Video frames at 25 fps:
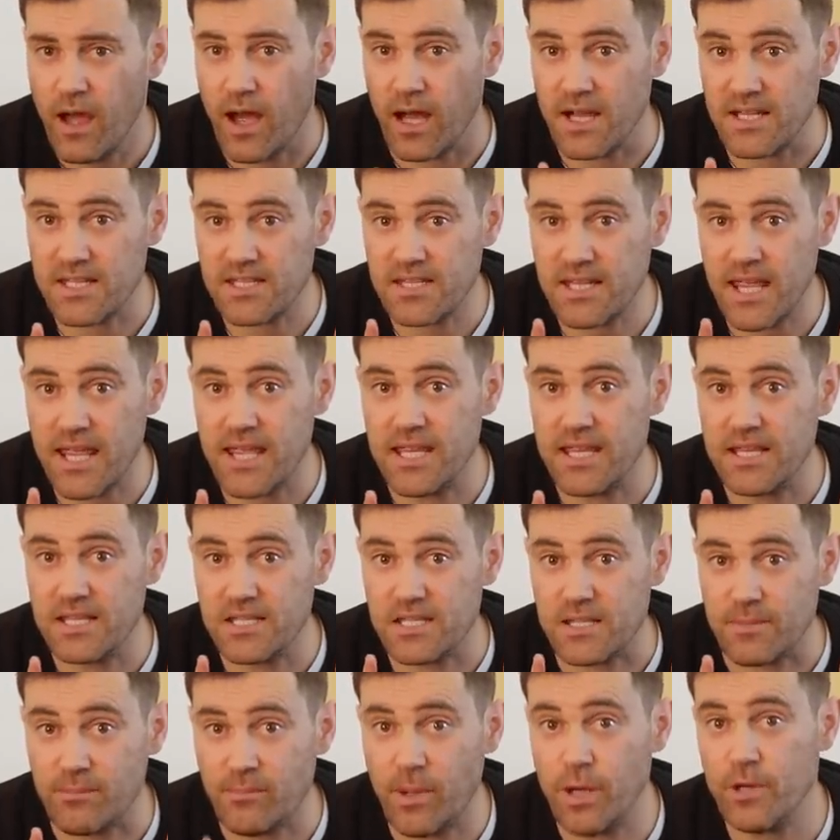I say
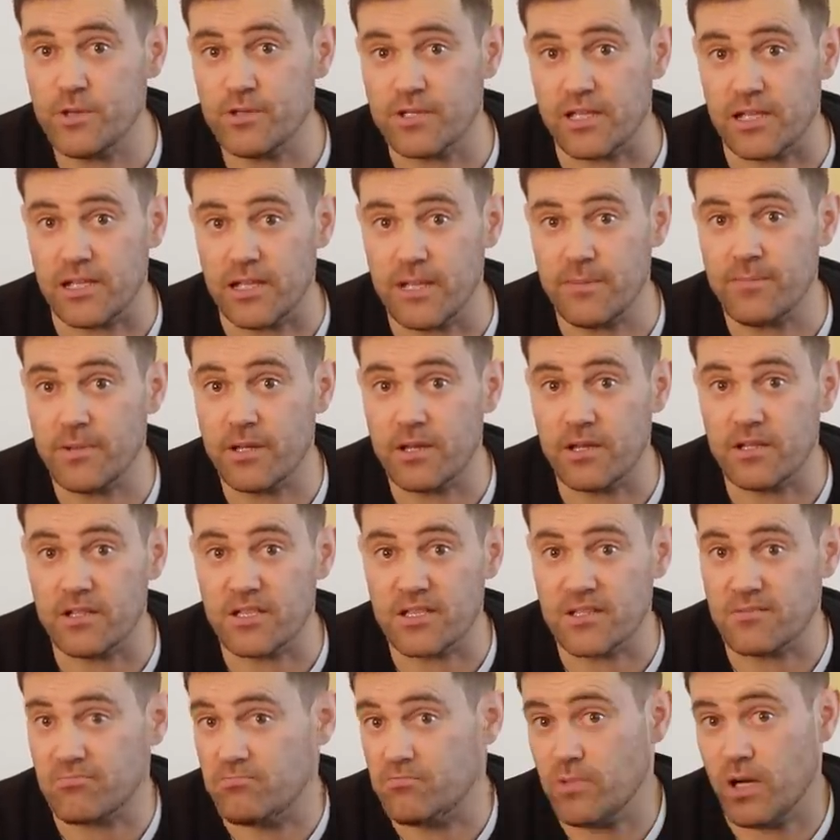supposedly
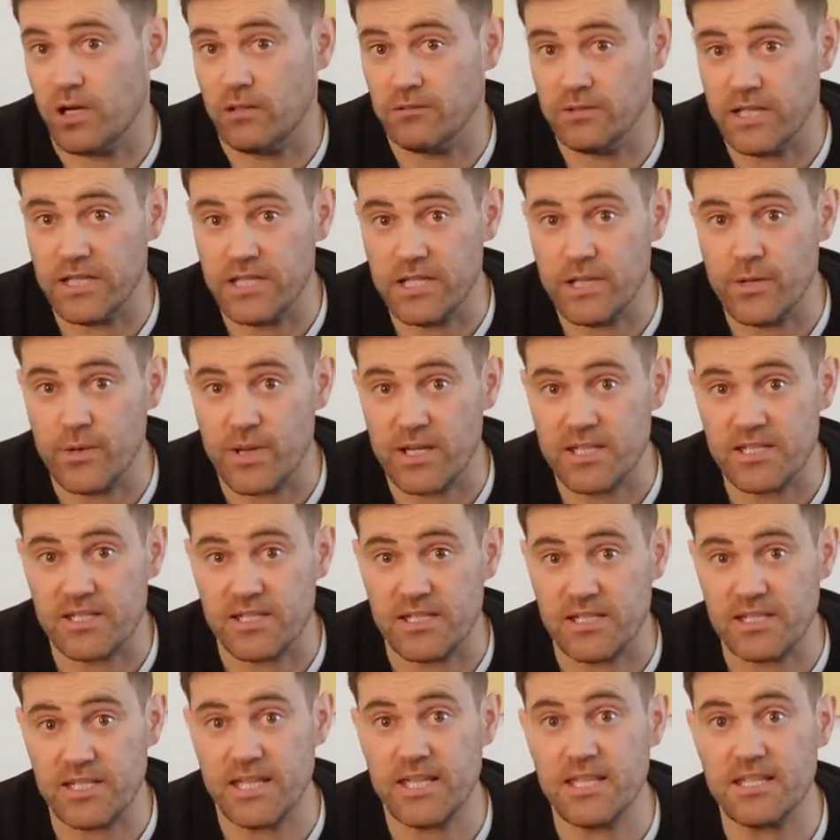because, well, in
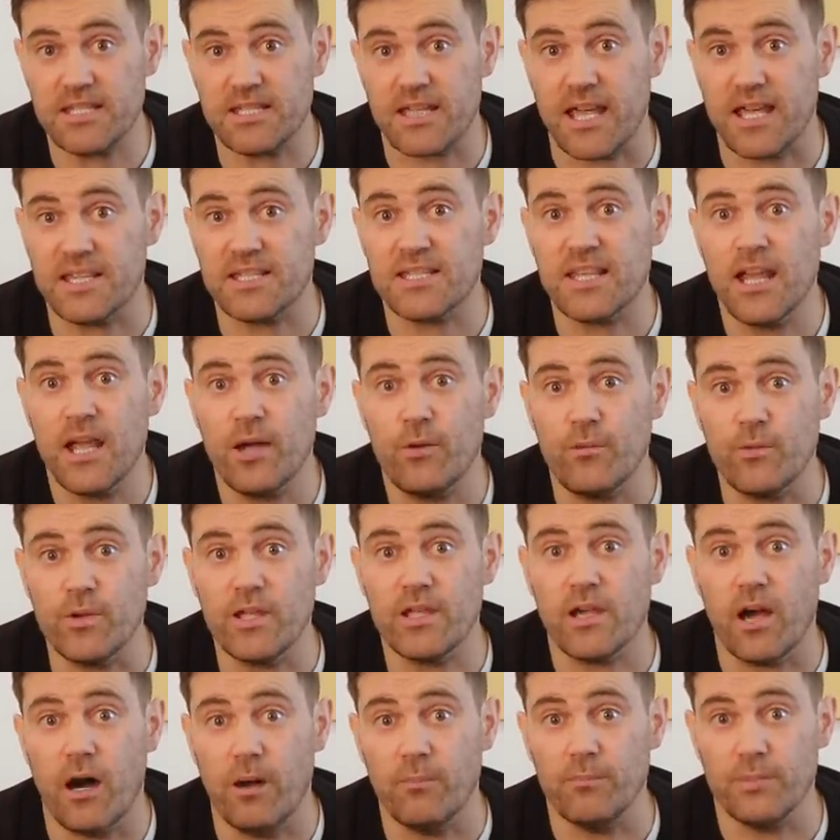USDT's case, we
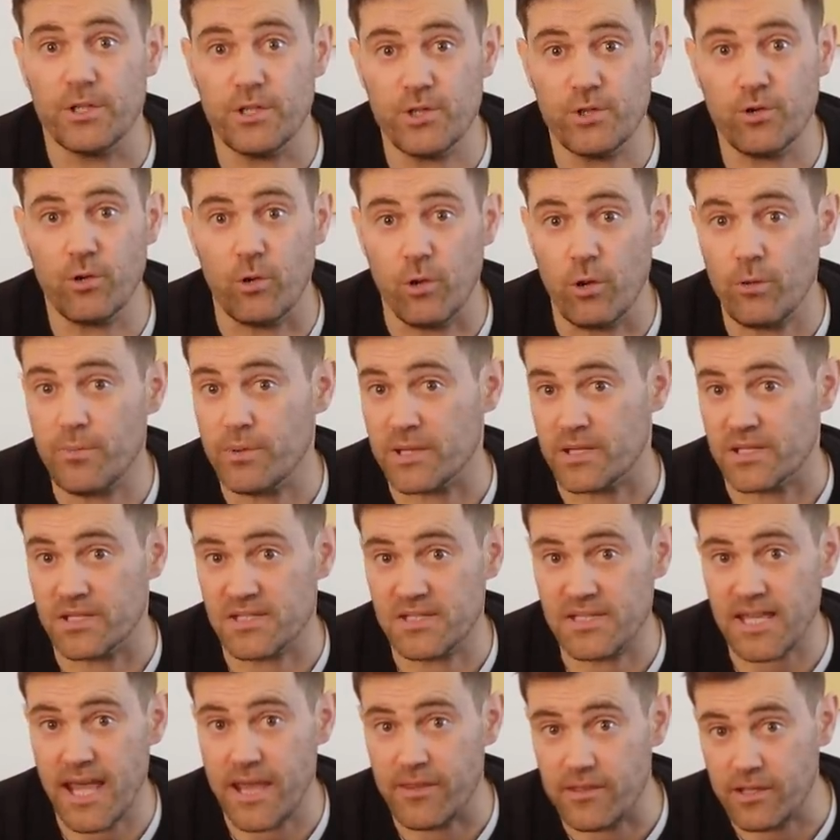can't be sure because
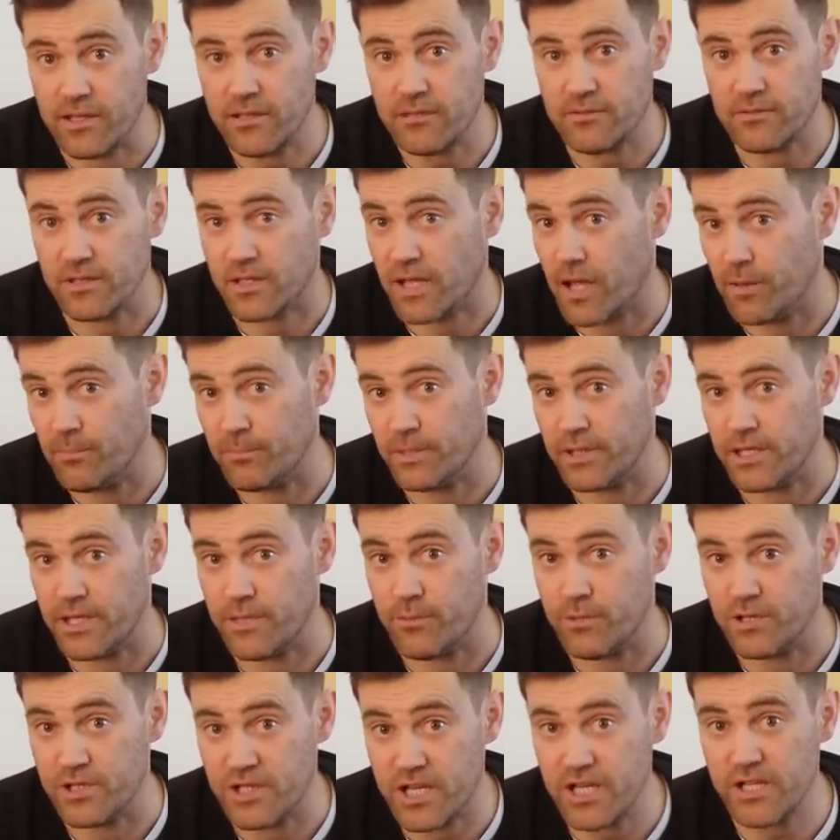Tether, the
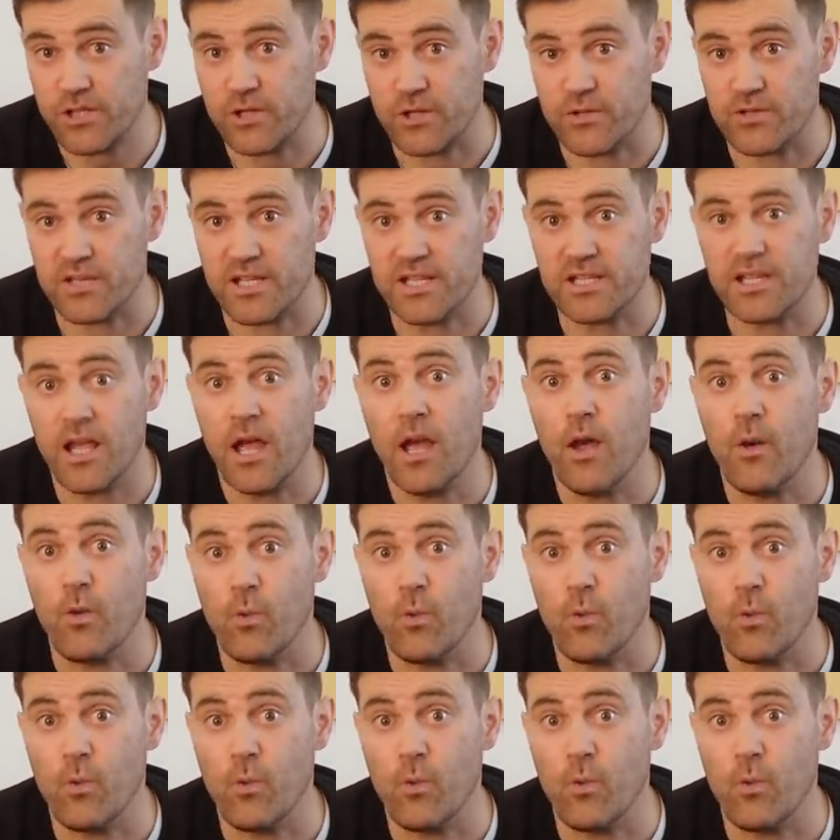company which issues it,